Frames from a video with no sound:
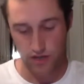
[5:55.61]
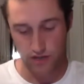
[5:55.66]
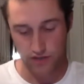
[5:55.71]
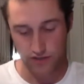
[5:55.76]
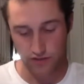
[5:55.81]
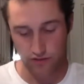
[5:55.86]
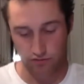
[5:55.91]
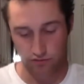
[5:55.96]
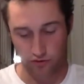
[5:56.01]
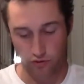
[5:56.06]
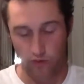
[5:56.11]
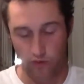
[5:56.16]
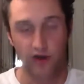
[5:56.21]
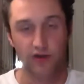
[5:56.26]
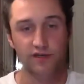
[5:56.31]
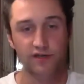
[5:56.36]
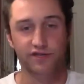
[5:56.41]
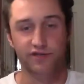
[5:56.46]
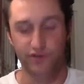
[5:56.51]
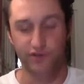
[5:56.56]
So it
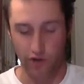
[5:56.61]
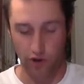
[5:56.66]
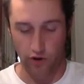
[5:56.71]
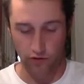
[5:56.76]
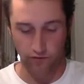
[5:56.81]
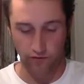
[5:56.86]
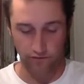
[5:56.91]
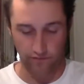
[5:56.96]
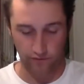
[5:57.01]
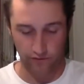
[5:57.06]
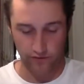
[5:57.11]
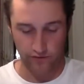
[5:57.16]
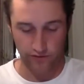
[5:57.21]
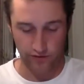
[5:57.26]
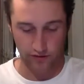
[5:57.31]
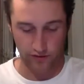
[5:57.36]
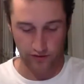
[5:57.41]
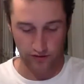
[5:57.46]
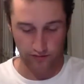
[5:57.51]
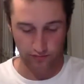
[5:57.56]
requires no
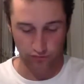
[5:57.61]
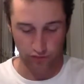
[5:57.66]
further